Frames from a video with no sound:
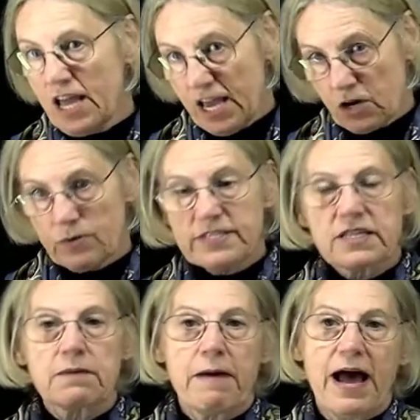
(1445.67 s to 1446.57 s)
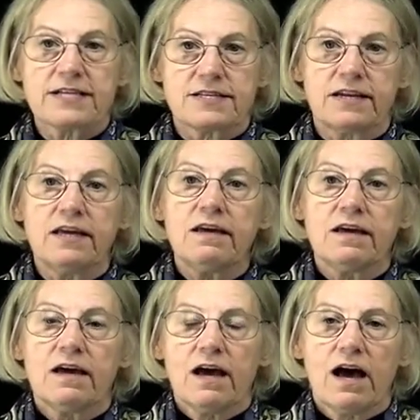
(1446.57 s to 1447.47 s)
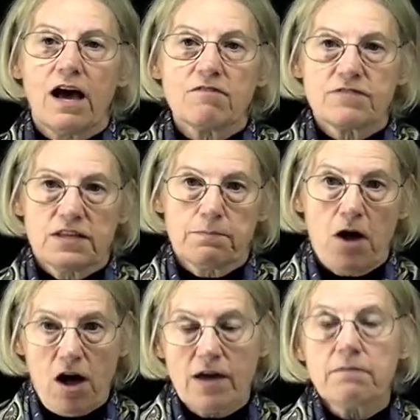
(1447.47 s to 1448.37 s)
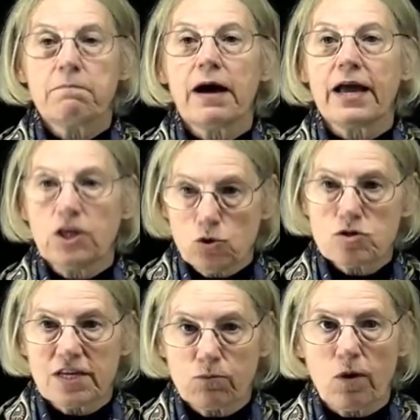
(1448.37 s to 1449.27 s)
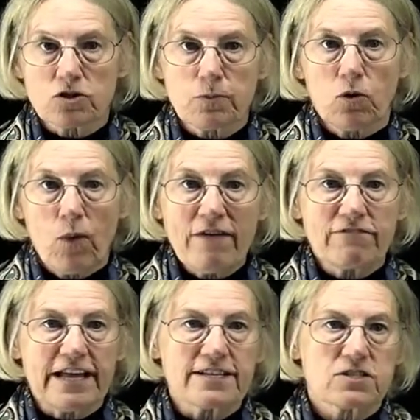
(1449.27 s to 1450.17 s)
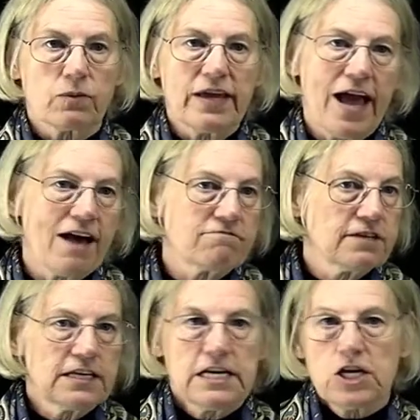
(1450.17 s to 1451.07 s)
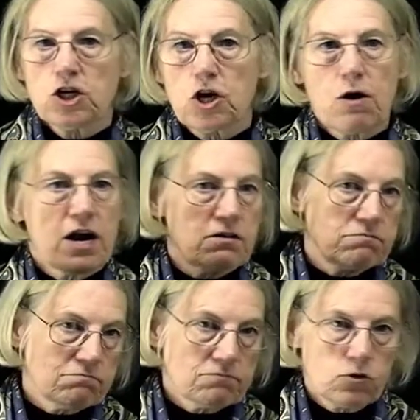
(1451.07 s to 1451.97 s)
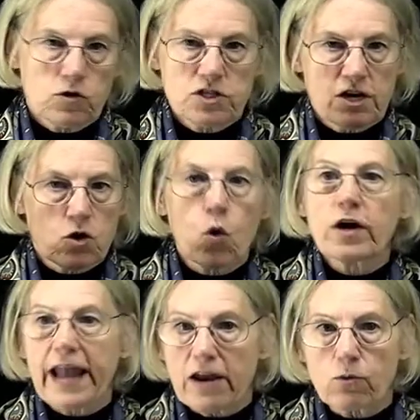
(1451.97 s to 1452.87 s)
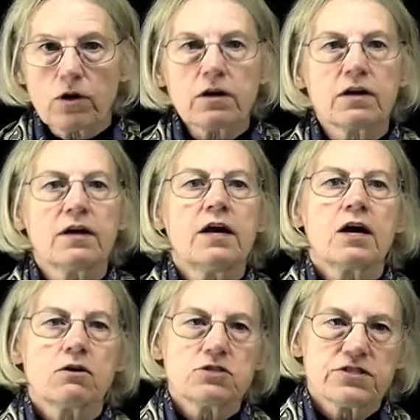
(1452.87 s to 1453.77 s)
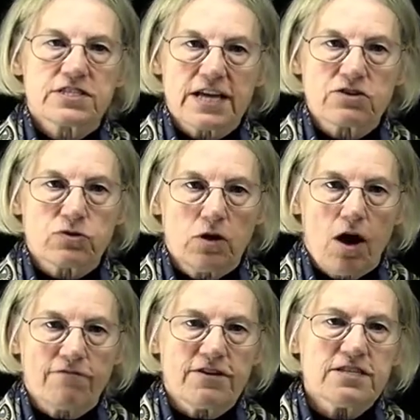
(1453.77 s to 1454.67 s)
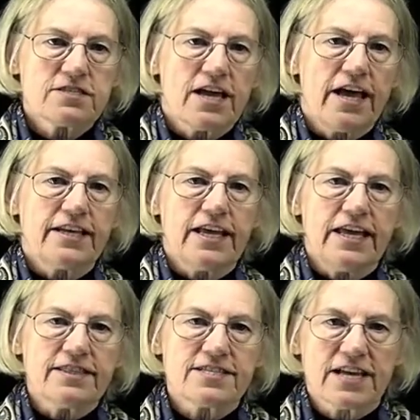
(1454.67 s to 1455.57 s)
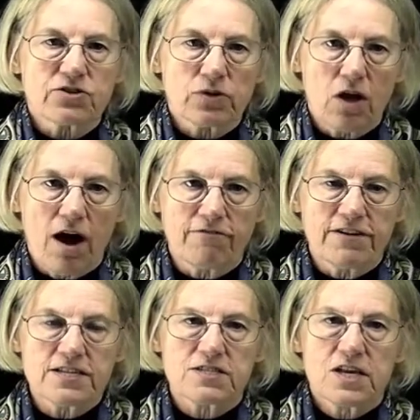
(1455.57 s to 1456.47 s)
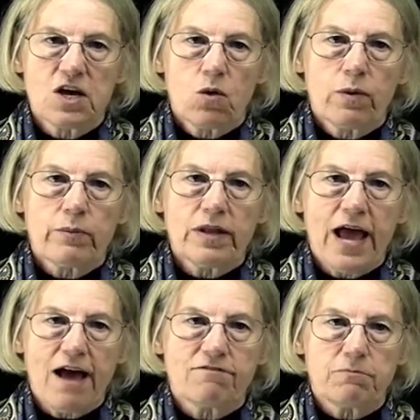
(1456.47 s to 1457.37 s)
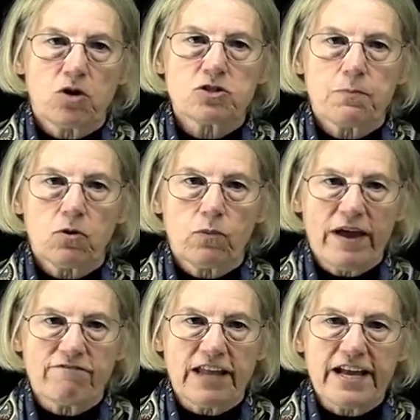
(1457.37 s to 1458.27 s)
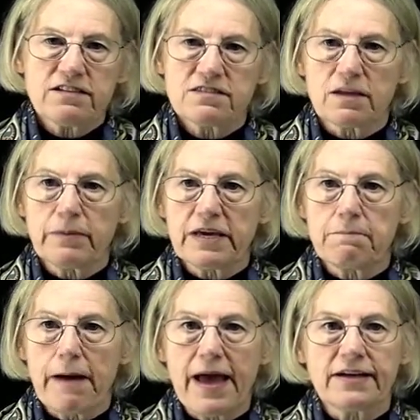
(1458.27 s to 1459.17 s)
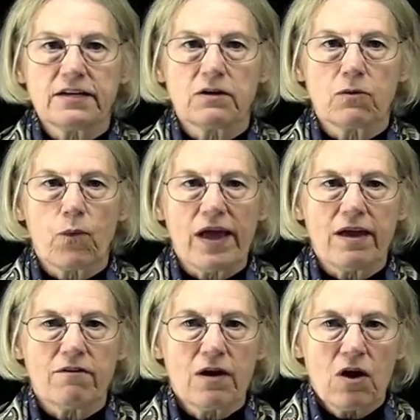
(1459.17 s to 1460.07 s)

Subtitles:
increase the capacity of the PON by using multiple wavelengths. So we have, of course, our core network, go to the central office, and at the central office we will have multiple wavelengths. They'll be combined in an array